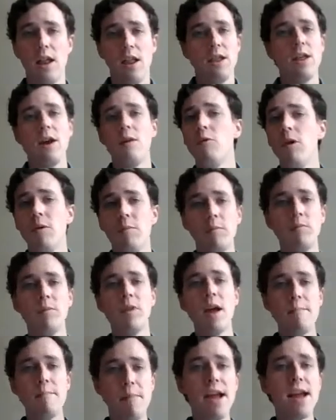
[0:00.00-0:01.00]
that
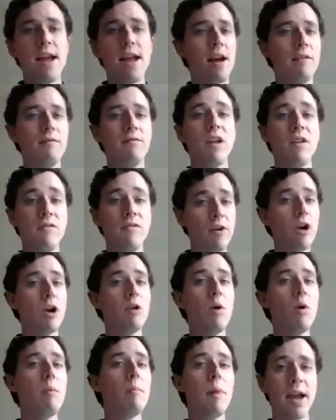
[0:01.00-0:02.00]
they very
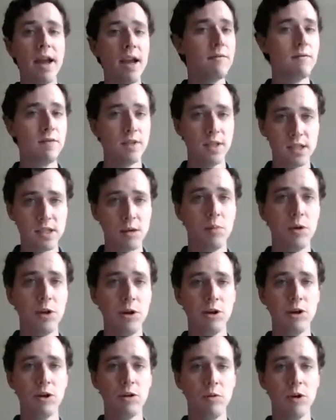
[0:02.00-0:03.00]
well might have
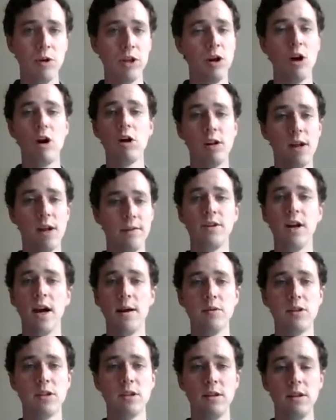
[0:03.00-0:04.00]
disappeared within our
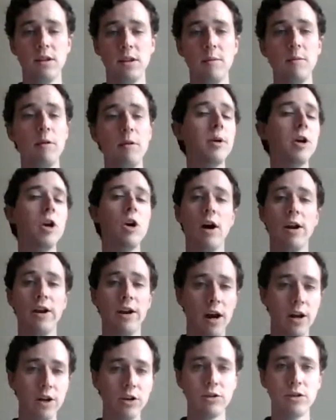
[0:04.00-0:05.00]
lifetimes. They might have been gone.
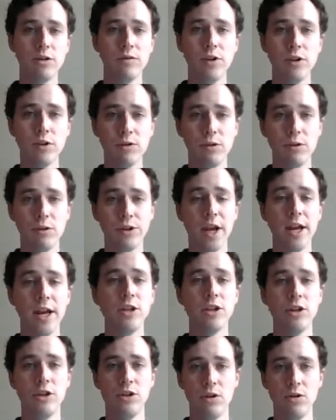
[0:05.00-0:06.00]
Hundreds of year-old
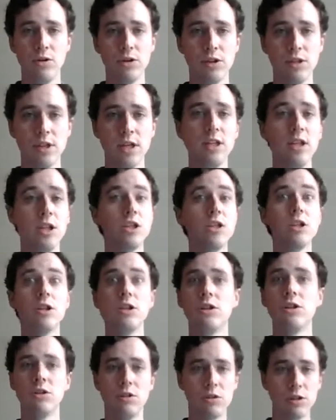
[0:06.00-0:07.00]
ancient churches,
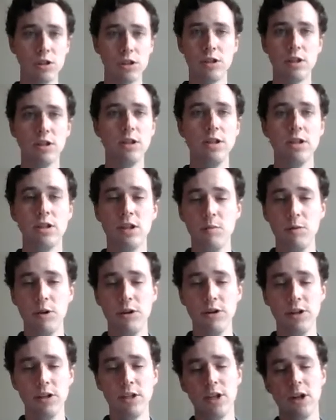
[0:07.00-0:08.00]
indigenous churches to these
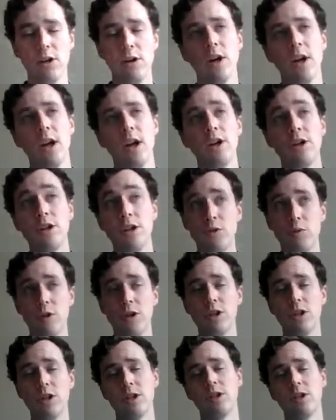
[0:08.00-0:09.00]
communities, to these
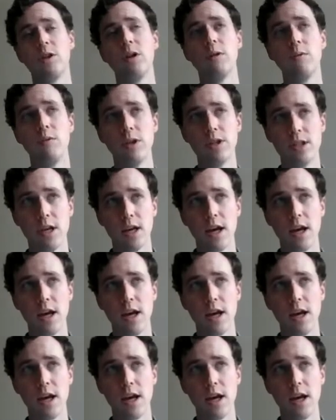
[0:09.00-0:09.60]
regions. So it was